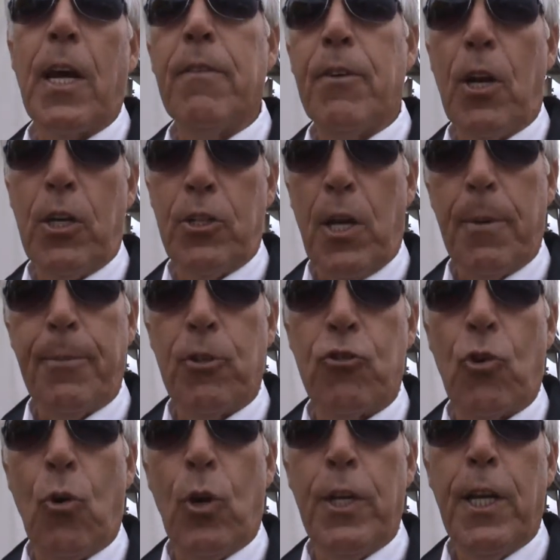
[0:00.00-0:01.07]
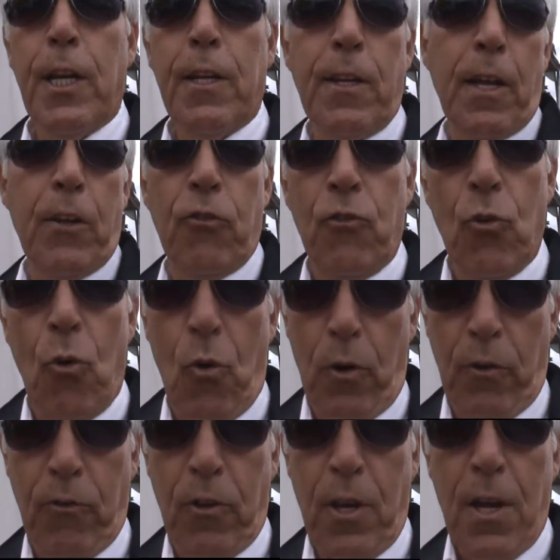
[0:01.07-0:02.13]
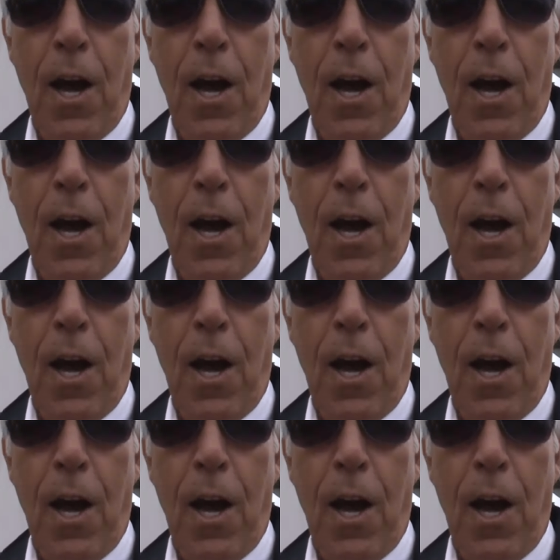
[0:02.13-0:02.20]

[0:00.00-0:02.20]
have a hard time controlling, and that is noise.